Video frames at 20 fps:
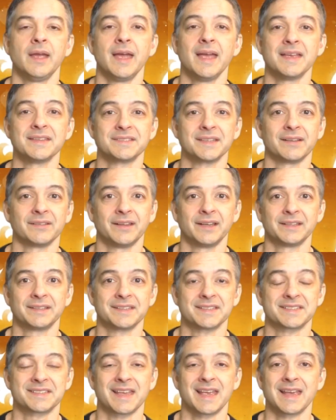As I like
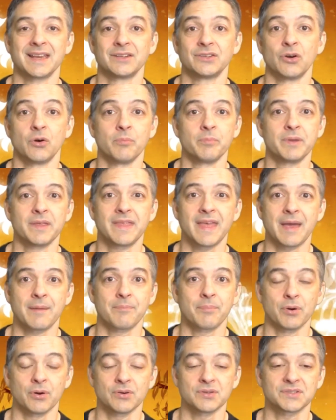to say, don't be that
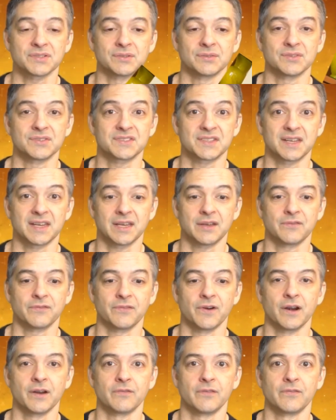person who's sitting in
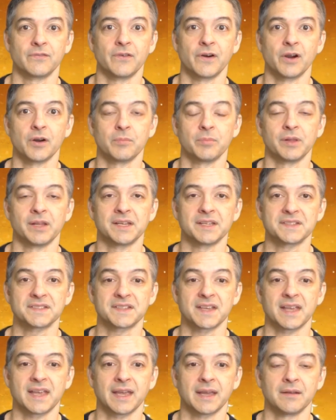front of a fireplace
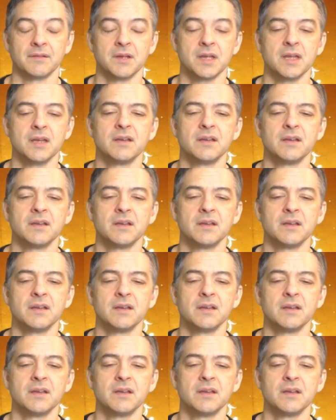saying,